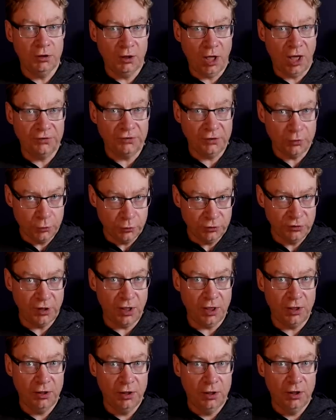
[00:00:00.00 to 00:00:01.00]
last
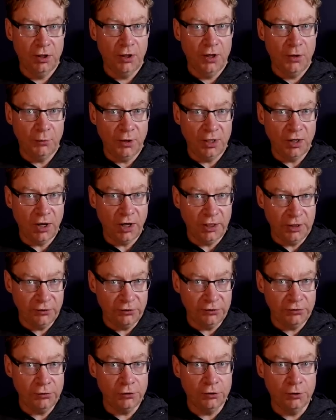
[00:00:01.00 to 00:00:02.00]
quarter, when I
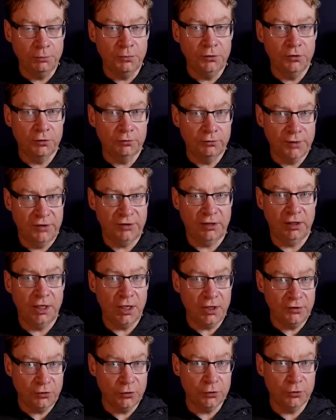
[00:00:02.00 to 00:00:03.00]
assume the reason
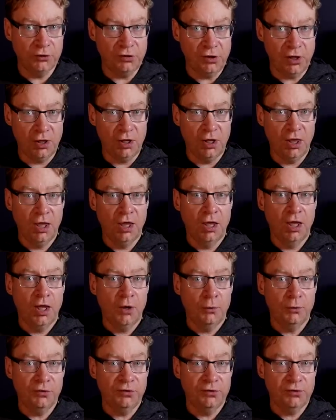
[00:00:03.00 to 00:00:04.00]
last quarter
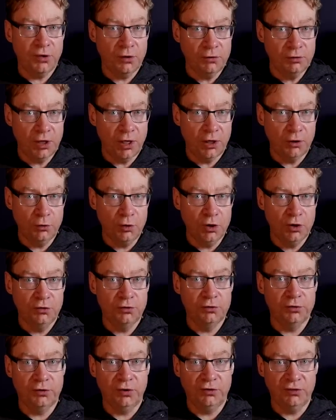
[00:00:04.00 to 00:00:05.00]
was so low
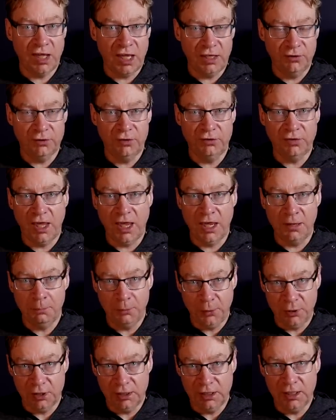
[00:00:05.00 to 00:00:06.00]
due to Texas and
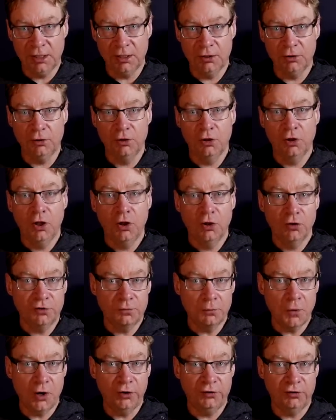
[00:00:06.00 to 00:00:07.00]
Berlin, whose
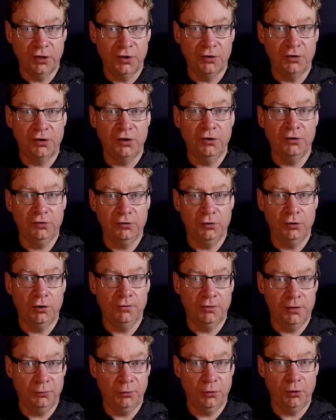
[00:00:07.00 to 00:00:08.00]
margins should have
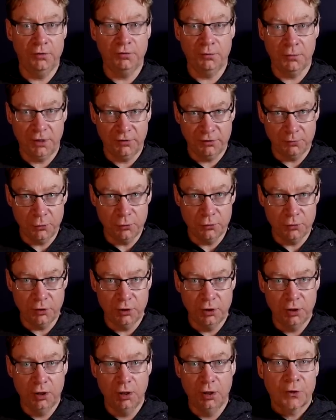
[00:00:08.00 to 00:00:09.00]
improved much more.
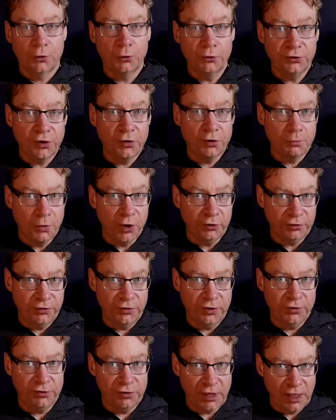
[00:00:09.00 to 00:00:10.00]
Also, margins
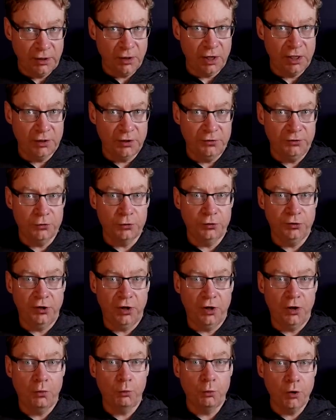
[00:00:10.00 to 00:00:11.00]
in Shanghai last
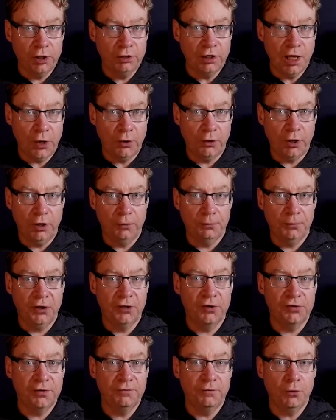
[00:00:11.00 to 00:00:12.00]
quarter were lower
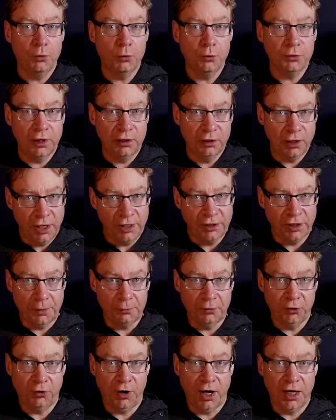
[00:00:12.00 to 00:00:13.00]
because of all the line
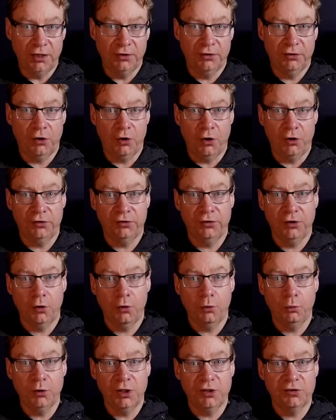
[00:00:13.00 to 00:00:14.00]
upgrade costs,
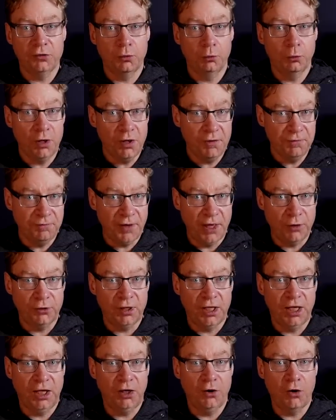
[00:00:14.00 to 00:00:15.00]
which were felt
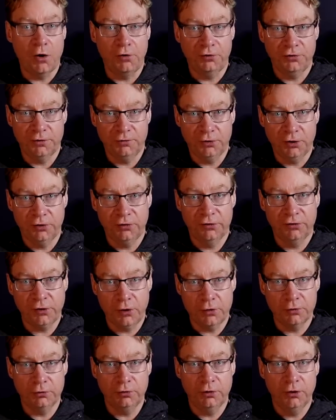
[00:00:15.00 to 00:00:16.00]
in cost of goods
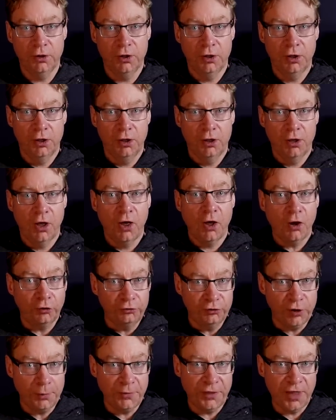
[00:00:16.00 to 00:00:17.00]
sold. On
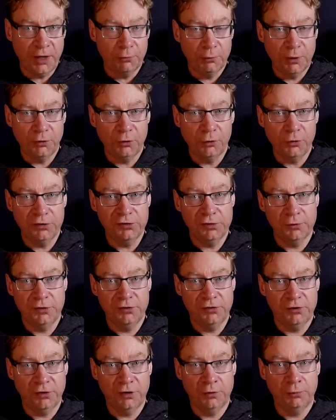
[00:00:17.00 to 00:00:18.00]
top of that, we would also
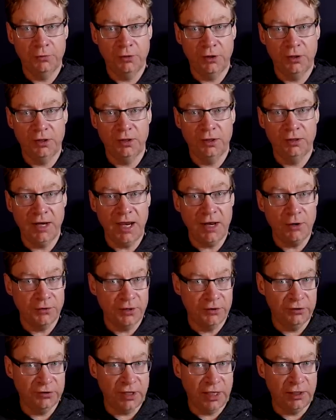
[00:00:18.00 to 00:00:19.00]
assume that now the
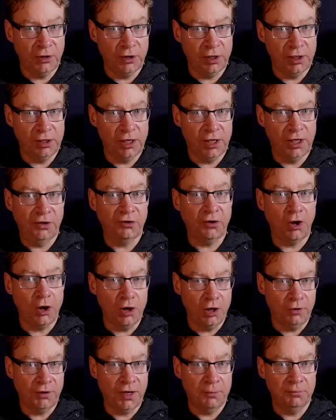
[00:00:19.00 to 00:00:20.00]
Shanghai lines
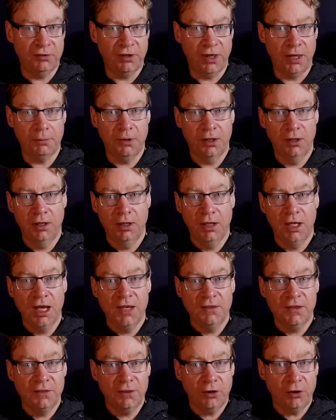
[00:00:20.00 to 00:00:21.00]
are ramped up,
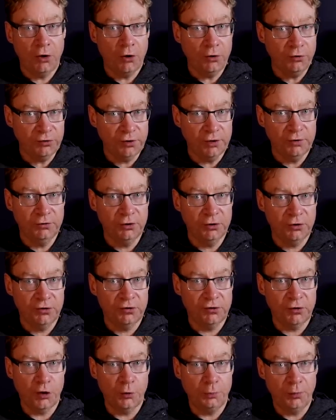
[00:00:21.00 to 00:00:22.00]
then the cost of goods
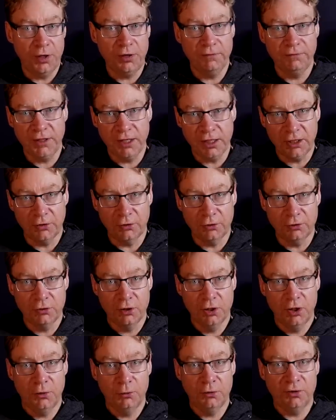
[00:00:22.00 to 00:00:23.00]
sold per vehicle
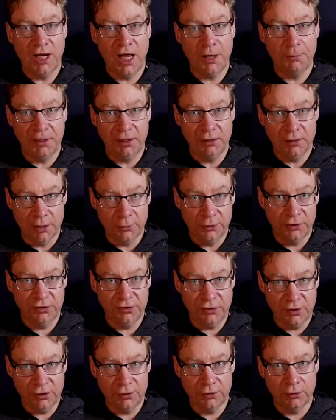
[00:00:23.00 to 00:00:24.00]
would now be lower
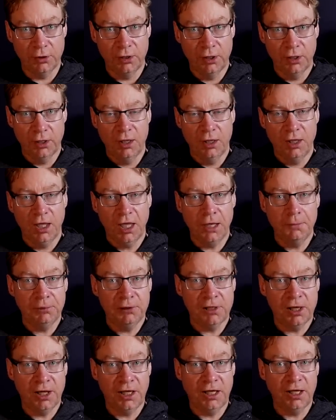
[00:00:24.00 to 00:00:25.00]
too,
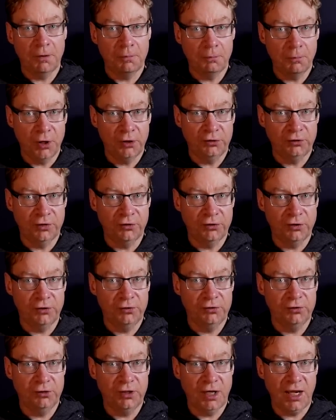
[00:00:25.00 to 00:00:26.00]
implying margins
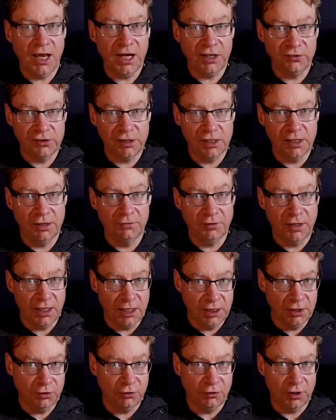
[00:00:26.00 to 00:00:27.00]
should actually have
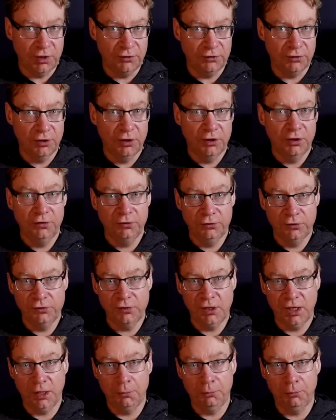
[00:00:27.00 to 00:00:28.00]
increased due
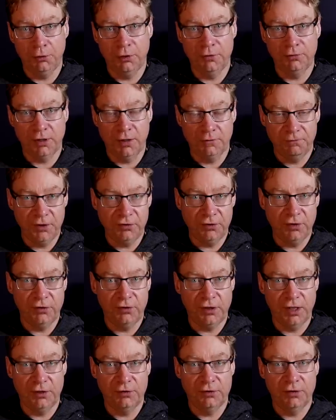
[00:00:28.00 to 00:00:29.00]
to improved
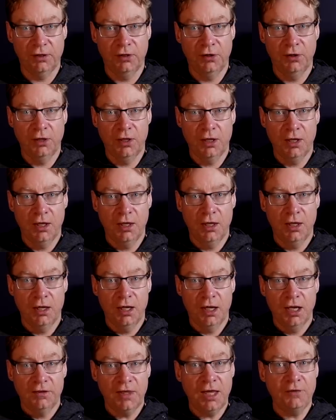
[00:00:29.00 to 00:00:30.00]
efficiencies.
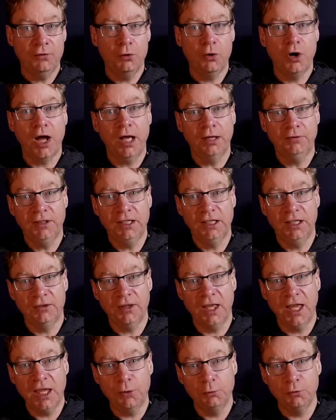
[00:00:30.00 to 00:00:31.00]
Therefore, I think
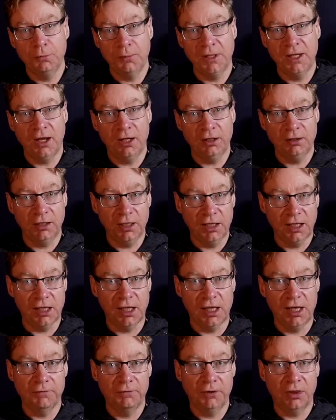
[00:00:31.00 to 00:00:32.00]
that it would be
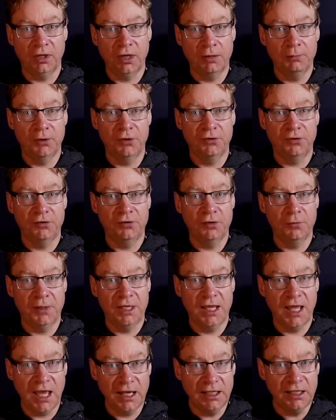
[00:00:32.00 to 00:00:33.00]
unlikely for the numbers to
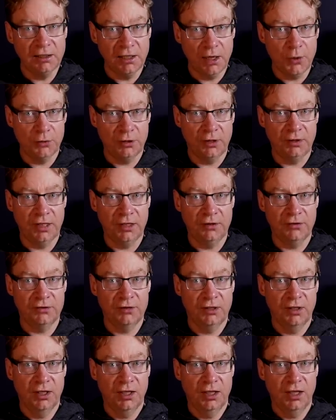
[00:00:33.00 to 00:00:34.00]
be any lower than this.
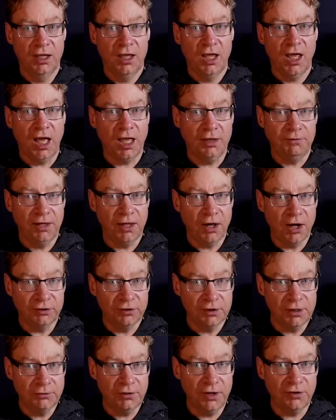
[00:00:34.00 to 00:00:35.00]
I think our
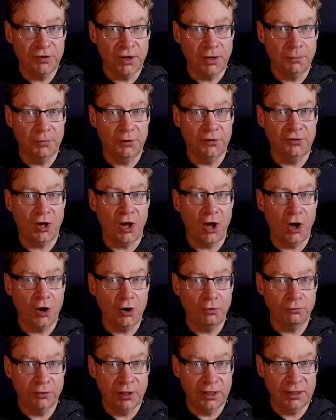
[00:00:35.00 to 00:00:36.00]
deliveries numbers are
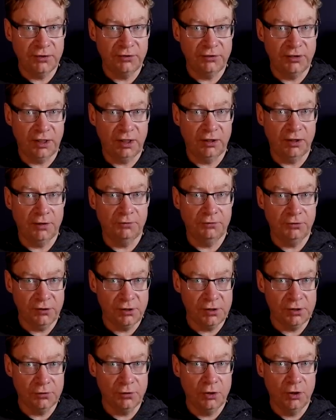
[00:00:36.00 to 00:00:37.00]
realistic enough
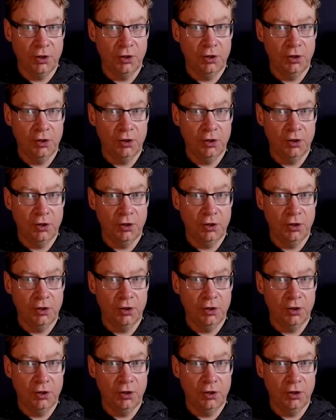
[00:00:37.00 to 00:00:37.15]
too.